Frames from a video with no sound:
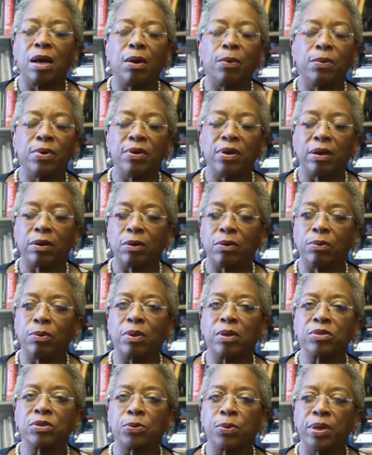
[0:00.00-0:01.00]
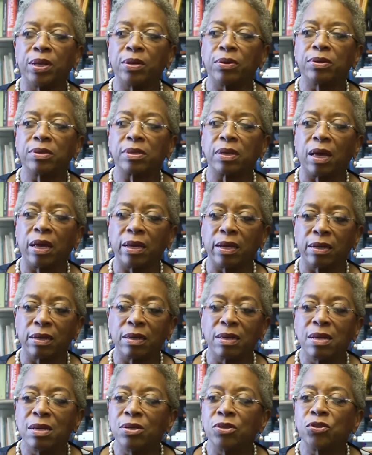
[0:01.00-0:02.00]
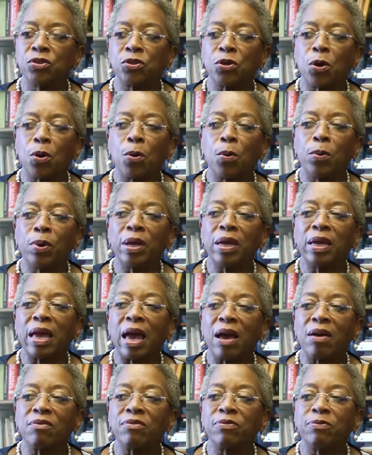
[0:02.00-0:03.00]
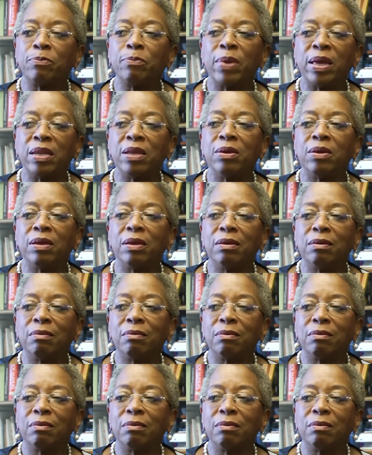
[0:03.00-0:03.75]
we was Queen Keziah. So we have many